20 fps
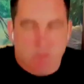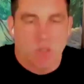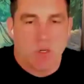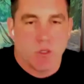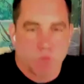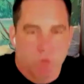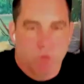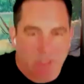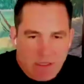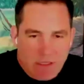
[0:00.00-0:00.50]
So
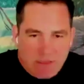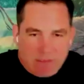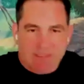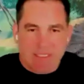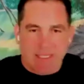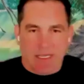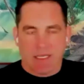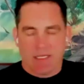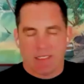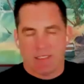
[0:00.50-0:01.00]
a real
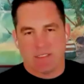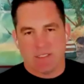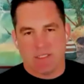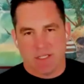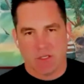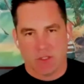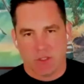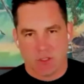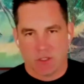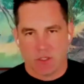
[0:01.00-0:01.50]
estate
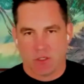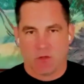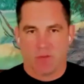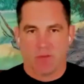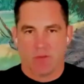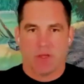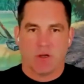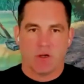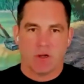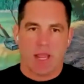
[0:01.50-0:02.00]

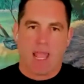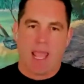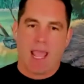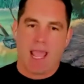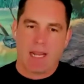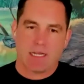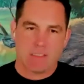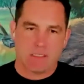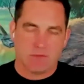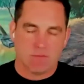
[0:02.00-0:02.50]
dealer, they're
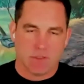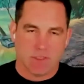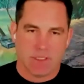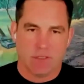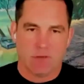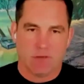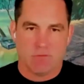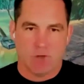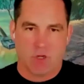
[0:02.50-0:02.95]
actively